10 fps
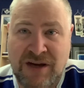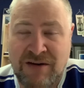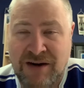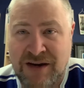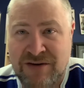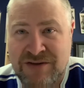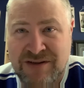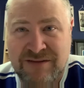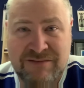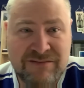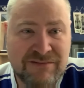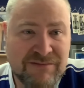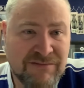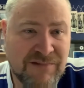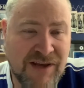Gary Anderson
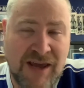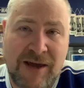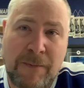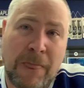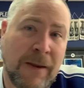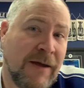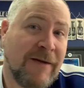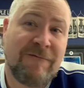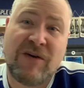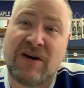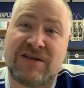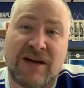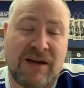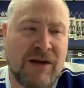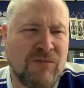game. Very
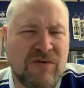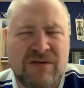exciting game.